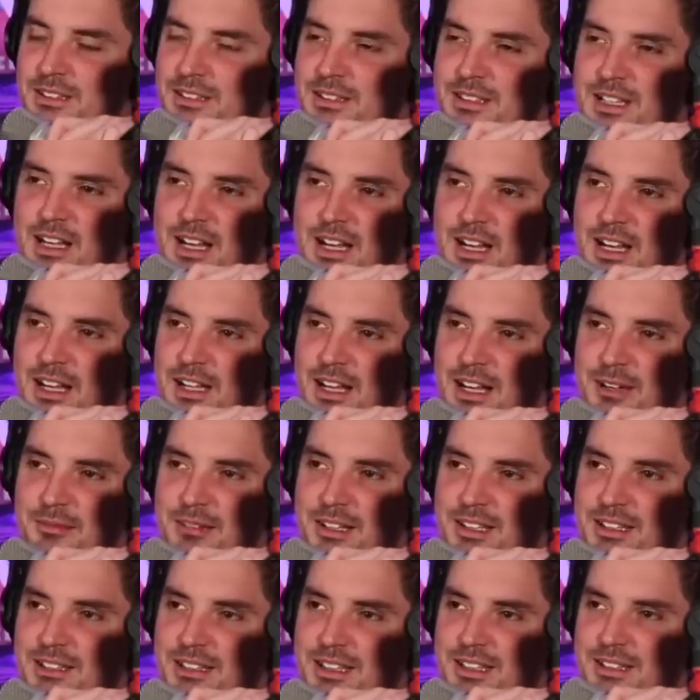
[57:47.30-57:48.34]
Nah, I
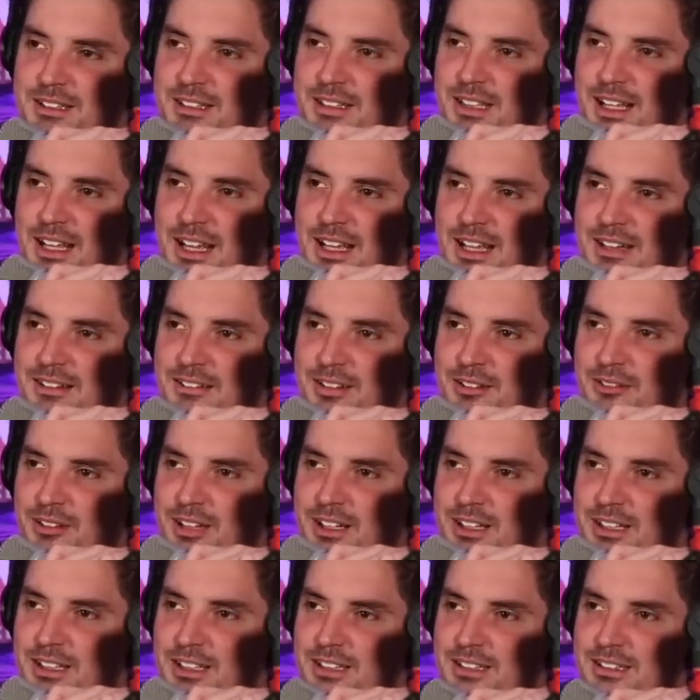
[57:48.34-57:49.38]
mean, it, I don't know
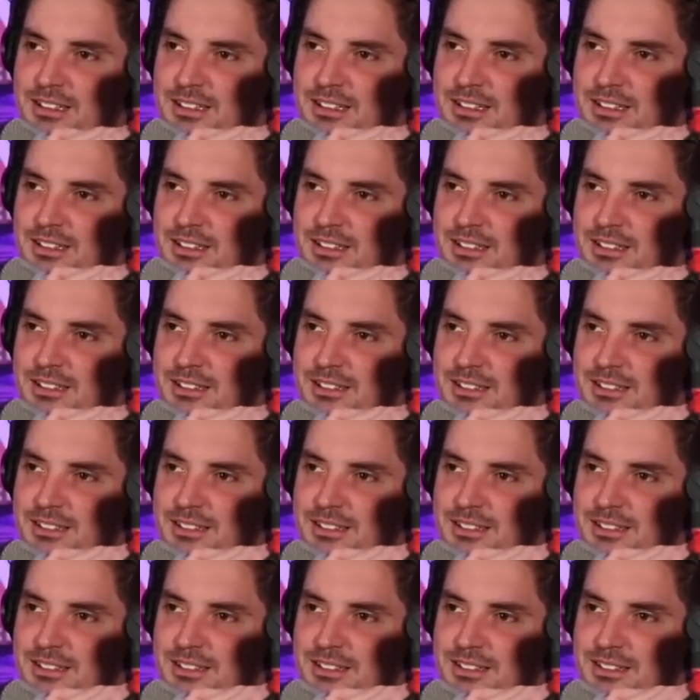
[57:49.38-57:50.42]
what it is.
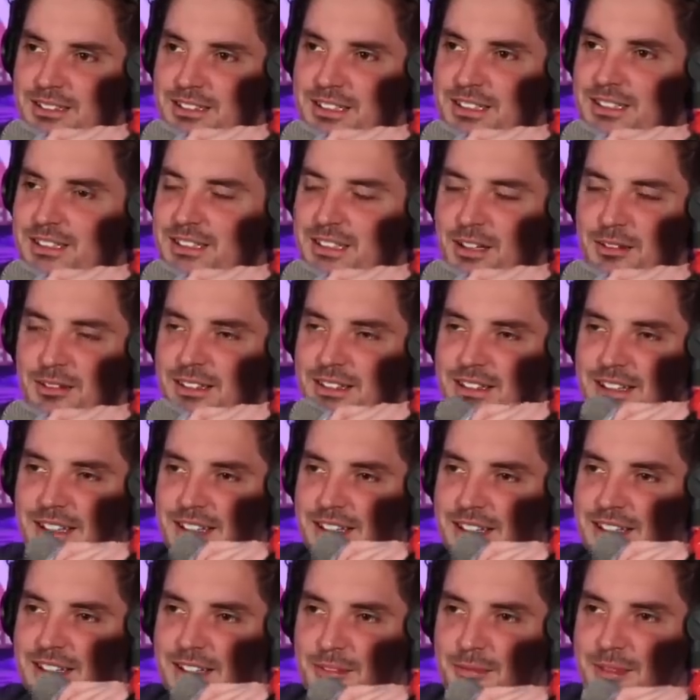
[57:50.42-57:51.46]
Just
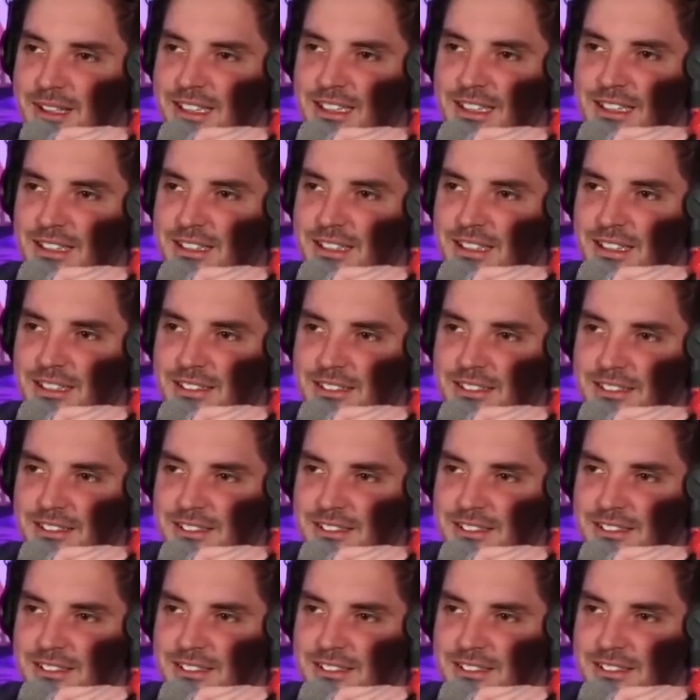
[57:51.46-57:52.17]
like I'm existing.